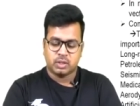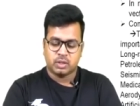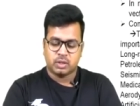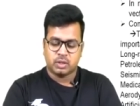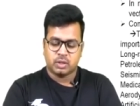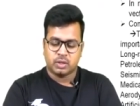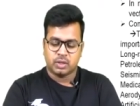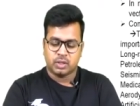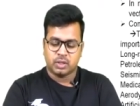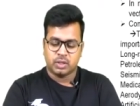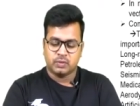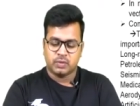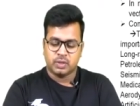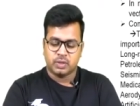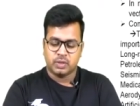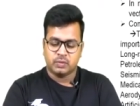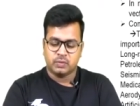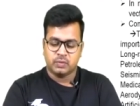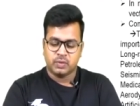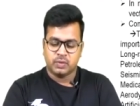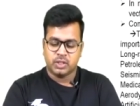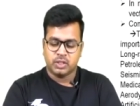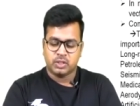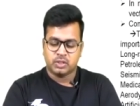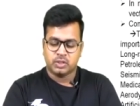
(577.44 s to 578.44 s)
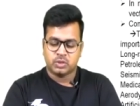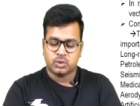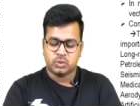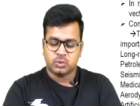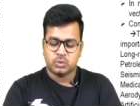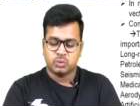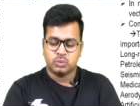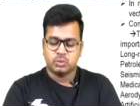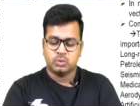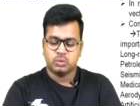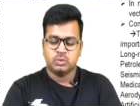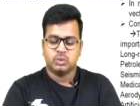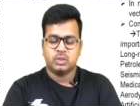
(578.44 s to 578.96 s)
or even weeks
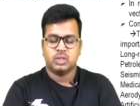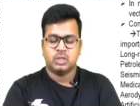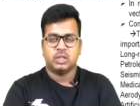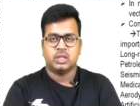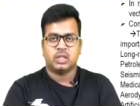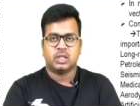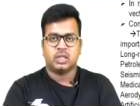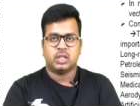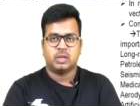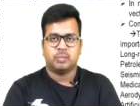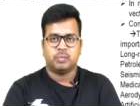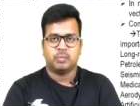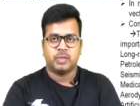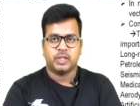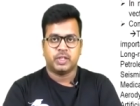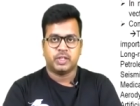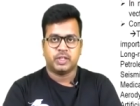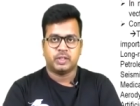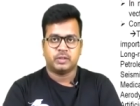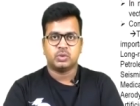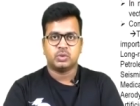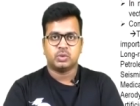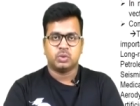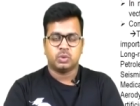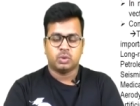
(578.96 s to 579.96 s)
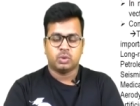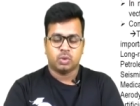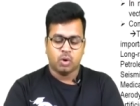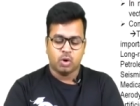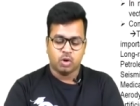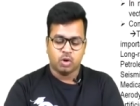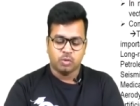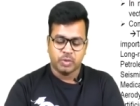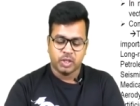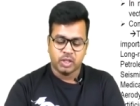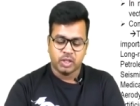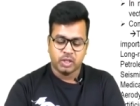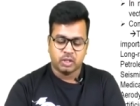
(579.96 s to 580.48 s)
to complete. So
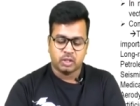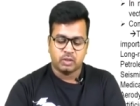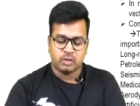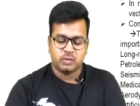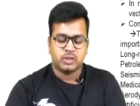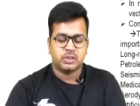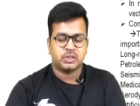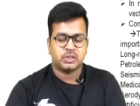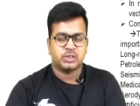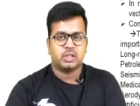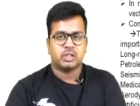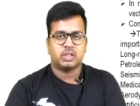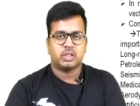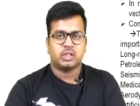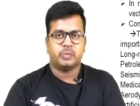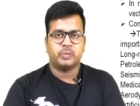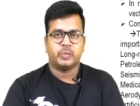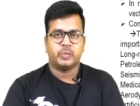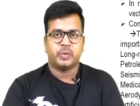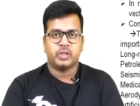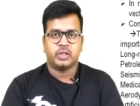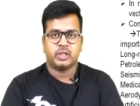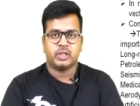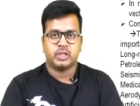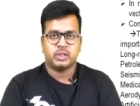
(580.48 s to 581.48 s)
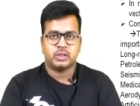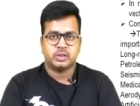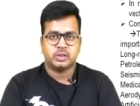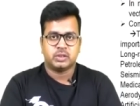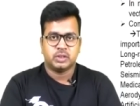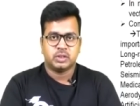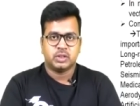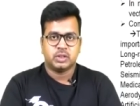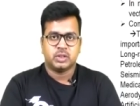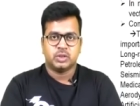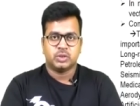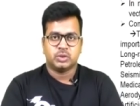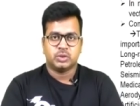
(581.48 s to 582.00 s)
normal conventional computers,
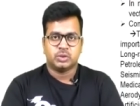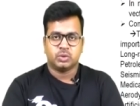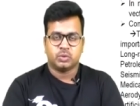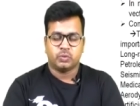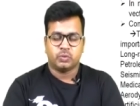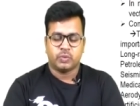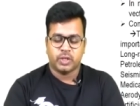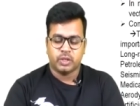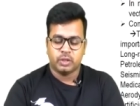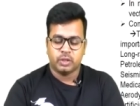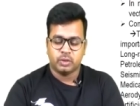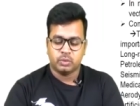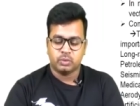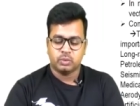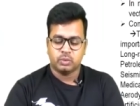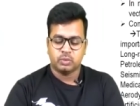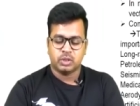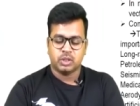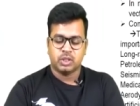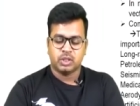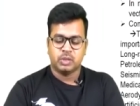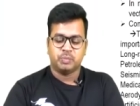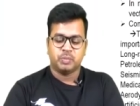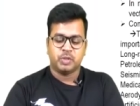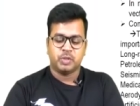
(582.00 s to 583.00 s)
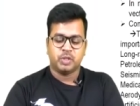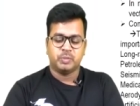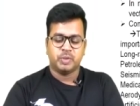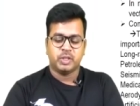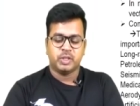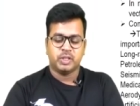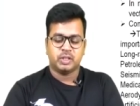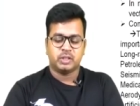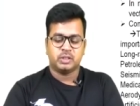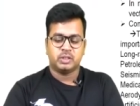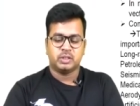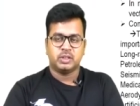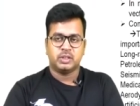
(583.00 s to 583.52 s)
so when you
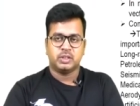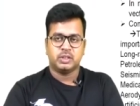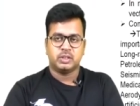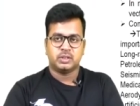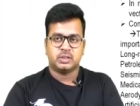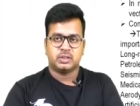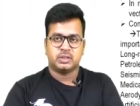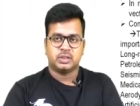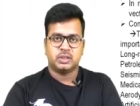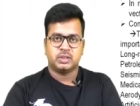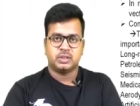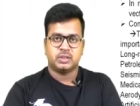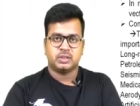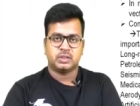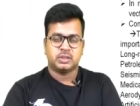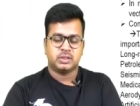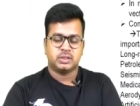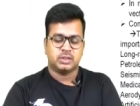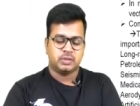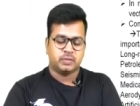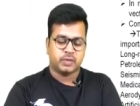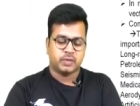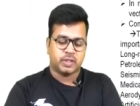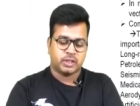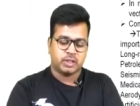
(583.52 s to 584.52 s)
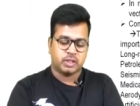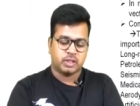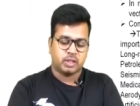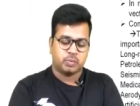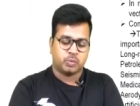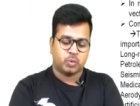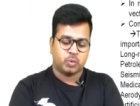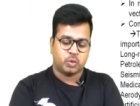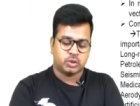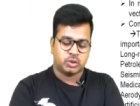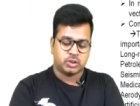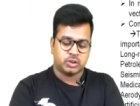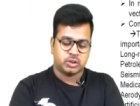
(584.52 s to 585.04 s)
implement these things in the vector
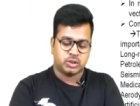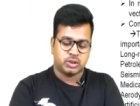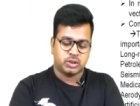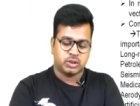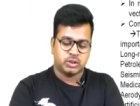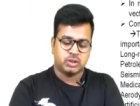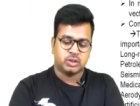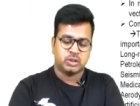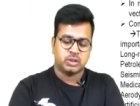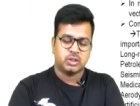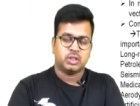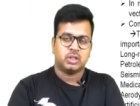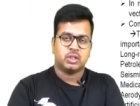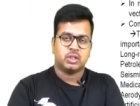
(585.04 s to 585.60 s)
processing,